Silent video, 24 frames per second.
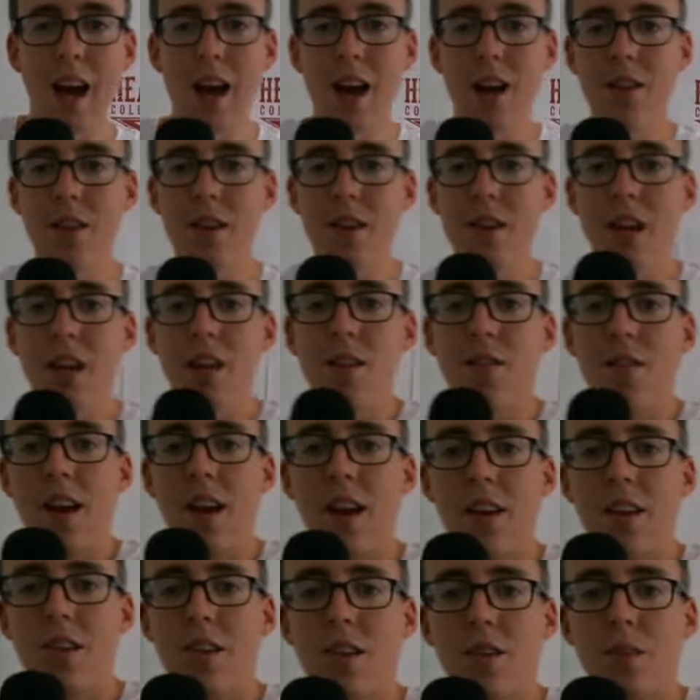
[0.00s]
the
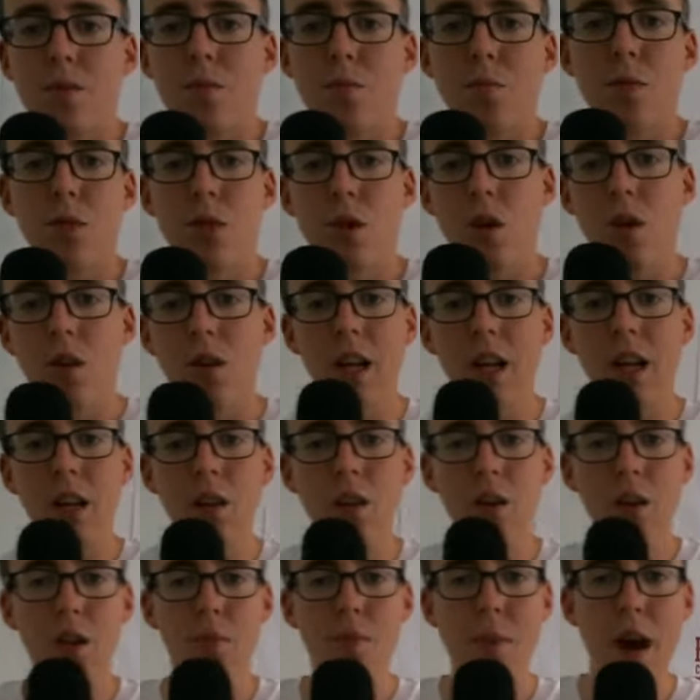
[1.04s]
defense certainly
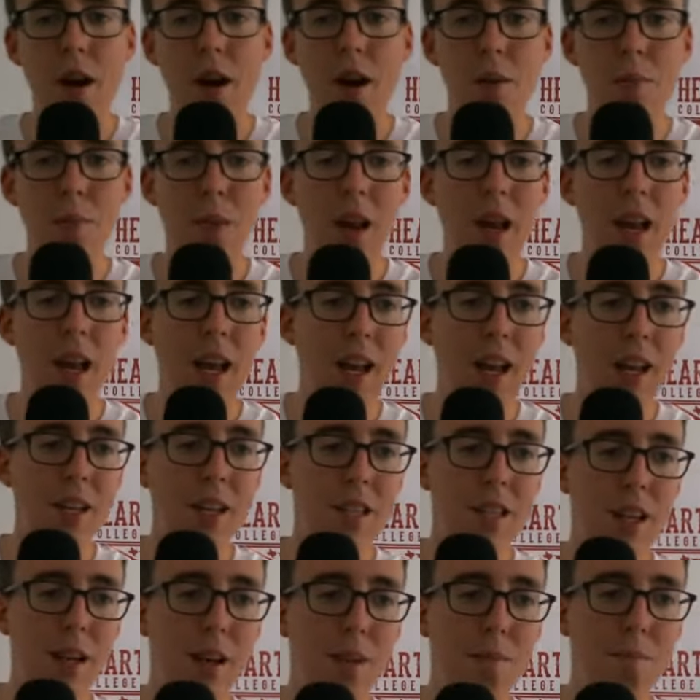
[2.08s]
looks better playing against a